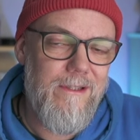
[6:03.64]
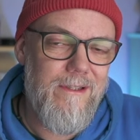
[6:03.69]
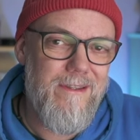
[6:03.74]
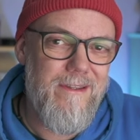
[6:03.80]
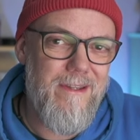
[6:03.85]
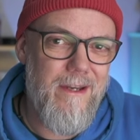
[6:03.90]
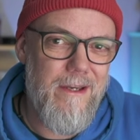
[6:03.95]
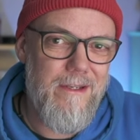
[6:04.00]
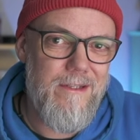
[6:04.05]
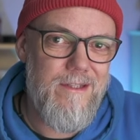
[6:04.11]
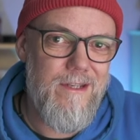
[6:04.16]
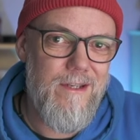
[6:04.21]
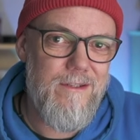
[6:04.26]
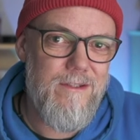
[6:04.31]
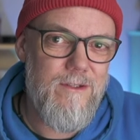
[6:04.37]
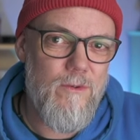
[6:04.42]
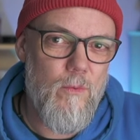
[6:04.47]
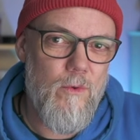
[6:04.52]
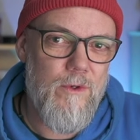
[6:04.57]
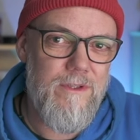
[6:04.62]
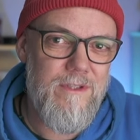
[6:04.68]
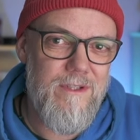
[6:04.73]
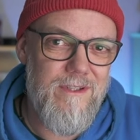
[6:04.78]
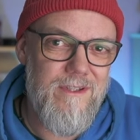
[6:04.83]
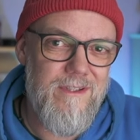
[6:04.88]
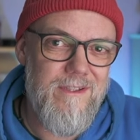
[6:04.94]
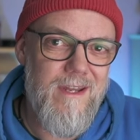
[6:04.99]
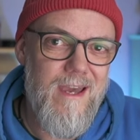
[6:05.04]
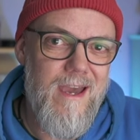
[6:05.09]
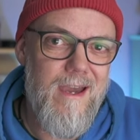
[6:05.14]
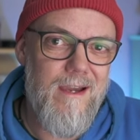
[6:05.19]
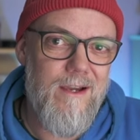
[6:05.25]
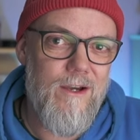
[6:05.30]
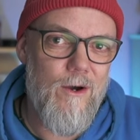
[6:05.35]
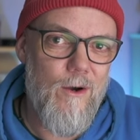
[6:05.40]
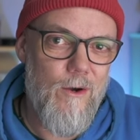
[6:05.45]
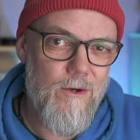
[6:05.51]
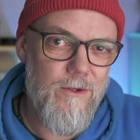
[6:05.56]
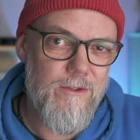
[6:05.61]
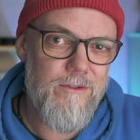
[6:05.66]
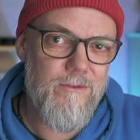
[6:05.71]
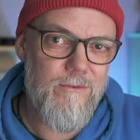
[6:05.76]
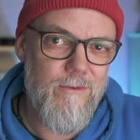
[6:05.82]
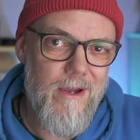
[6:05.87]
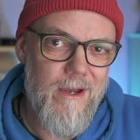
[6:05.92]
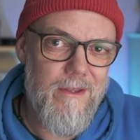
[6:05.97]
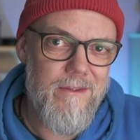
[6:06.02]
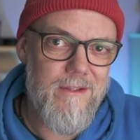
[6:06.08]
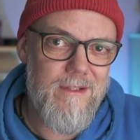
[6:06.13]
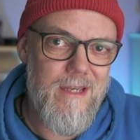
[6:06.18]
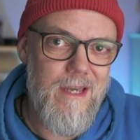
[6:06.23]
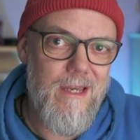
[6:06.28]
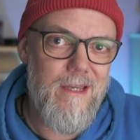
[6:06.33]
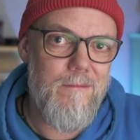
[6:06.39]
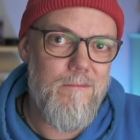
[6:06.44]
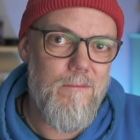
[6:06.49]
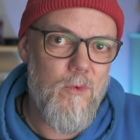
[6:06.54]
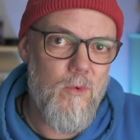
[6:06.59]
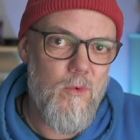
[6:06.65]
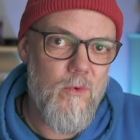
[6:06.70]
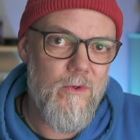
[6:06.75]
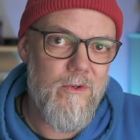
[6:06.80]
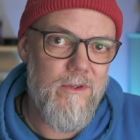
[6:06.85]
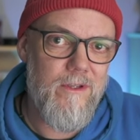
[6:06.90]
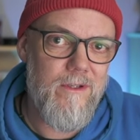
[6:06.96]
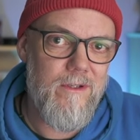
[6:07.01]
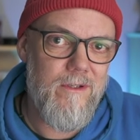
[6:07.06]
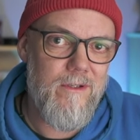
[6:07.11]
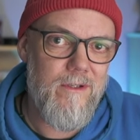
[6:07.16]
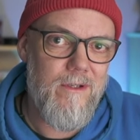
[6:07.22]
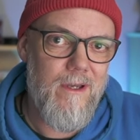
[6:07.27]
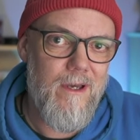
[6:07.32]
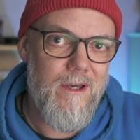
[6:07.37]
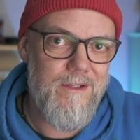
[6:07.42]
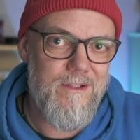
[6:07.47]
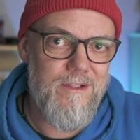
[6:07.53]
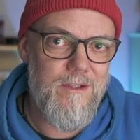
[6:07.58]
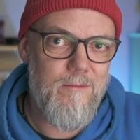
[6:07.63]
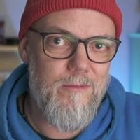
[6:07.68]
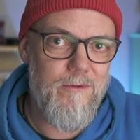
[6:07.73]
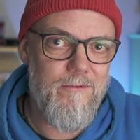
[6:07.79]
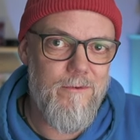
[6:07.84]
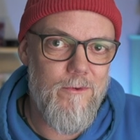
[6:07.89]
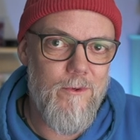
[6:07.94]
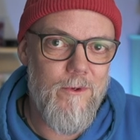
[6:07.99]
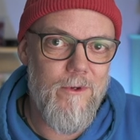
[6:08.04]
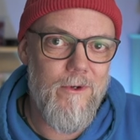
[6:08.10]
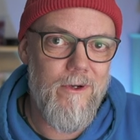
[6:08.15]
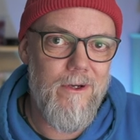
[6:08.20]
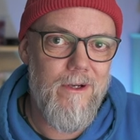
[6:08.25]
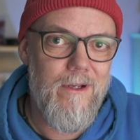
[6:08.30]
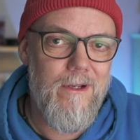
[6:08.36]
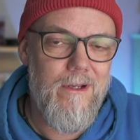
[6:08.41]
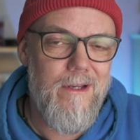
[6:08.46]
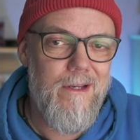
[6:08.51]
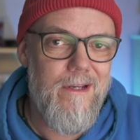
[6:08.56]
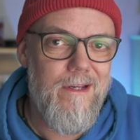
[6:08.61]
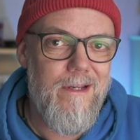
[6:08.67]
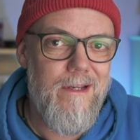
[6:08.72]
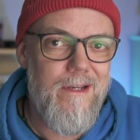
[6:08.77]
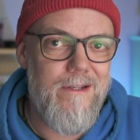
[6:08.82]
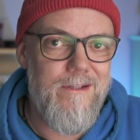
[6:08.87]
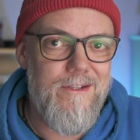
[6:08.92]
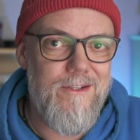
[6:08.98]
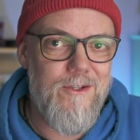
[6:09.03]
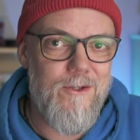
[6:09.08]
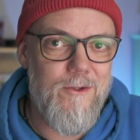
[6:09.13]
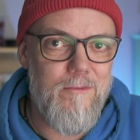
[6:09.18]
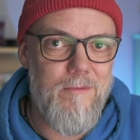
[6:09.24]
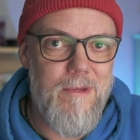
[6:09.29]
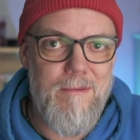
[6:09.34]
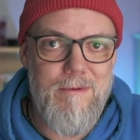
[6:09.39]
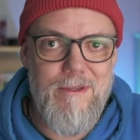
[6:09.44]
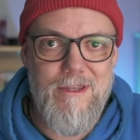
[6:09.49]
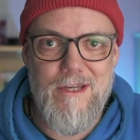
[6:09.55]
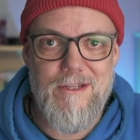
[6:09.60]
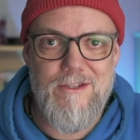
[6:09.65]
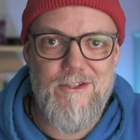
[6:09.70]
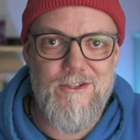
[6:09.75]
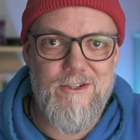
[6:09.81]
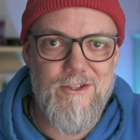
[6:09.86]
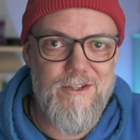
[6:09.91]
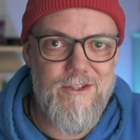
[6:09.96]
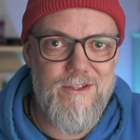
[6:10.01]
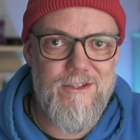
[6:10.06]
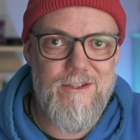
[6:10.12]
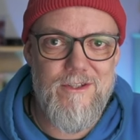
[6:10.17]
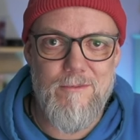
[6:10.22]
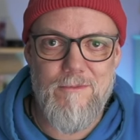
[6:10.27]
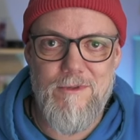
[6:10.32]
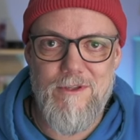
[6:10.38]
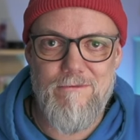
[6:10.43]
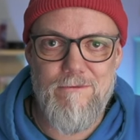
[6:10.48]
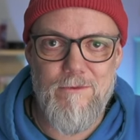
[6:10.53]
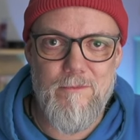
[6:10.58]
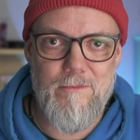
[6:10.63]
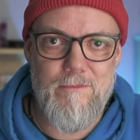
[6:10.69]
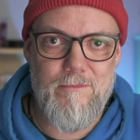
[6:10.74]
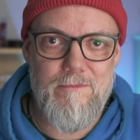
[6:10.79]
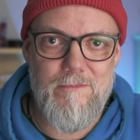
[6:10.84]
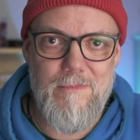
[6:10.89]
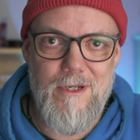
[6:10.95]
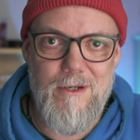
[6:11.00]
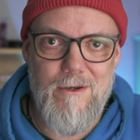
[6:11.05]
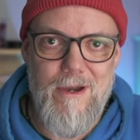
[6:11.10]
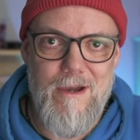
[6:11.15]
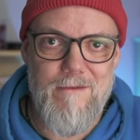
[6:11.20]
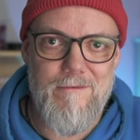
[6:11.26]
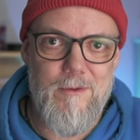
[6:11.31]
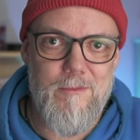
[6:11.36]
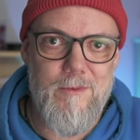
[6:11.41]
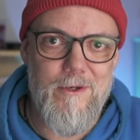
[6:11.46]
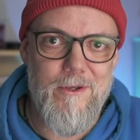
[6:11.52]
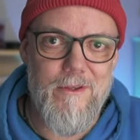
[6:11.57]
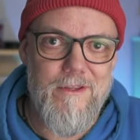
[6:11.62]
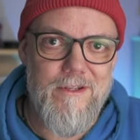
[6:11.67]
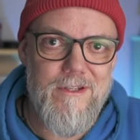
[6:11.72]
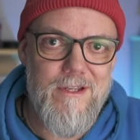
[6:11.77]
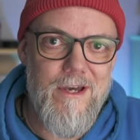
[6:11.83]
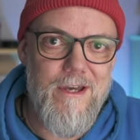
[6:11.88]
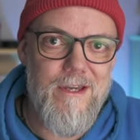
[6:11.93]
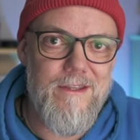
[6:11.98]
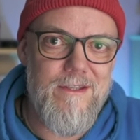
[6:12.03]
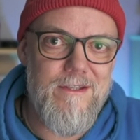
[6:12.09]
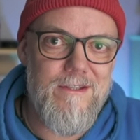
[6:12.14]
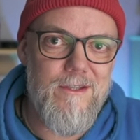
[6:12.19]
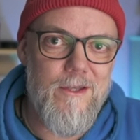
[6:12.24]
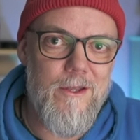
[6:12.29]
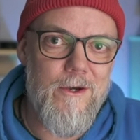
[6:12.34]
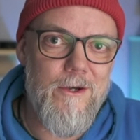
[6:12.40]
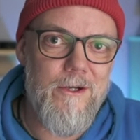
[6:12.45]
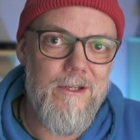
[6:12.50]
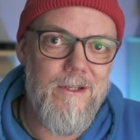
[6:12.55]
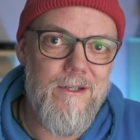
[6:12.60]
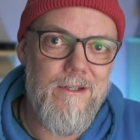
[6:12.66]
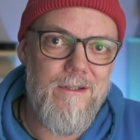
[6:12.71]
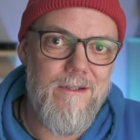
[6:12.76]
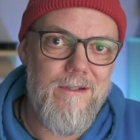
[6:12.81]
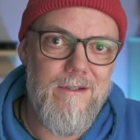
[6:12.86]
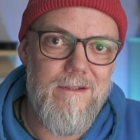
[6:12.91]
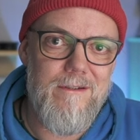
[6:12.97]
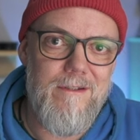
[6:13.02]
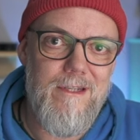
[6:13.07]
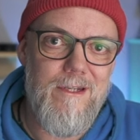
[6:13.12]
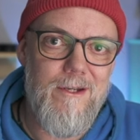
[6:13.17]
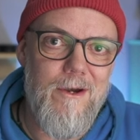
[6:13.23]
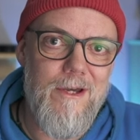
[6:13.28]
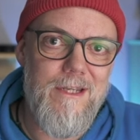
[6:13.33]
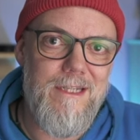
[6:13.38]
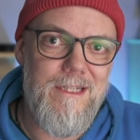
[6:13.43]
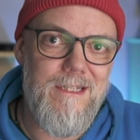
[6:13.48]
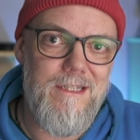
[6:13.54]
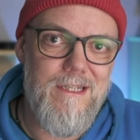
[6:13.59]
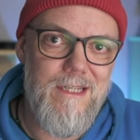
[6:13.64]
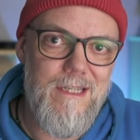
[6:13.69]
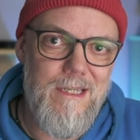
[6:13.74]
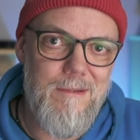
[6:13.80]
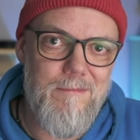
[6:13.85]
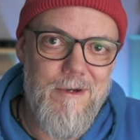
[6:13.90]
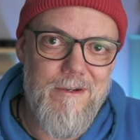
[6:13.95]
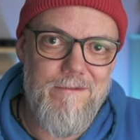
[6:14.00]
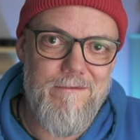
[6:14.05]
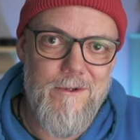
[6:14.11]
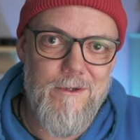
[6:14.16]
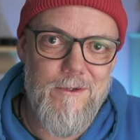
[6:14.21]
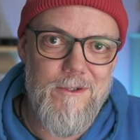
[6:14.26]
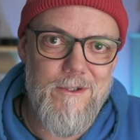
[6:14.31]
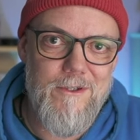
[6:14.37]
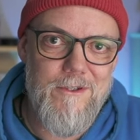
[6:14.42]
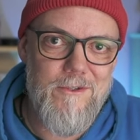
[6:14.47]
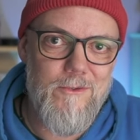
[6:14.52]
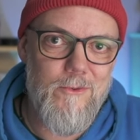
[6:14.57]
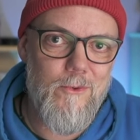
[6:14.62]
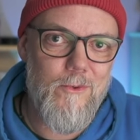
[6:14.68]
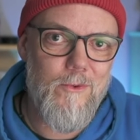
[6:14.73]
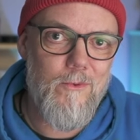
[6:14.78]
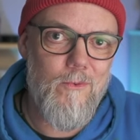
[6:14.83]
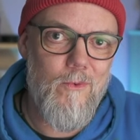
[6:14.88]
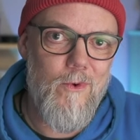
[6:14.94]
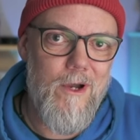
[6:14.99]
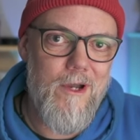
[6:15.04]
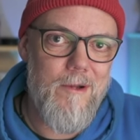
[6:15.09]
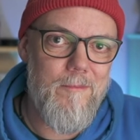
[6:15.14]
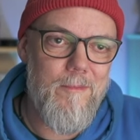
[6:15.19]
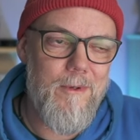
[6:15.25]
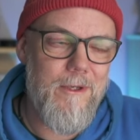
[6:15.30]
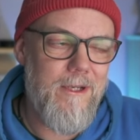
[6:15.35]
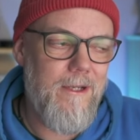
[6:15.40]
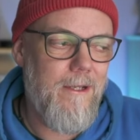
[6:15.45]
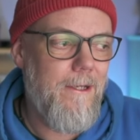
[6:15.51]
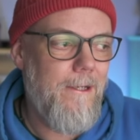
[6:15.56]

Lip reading: that I tend to want to snack all throughout the day more than I did before. And so maybe that's just something from, having been on the diet this long and, I need to keep my focus or what, but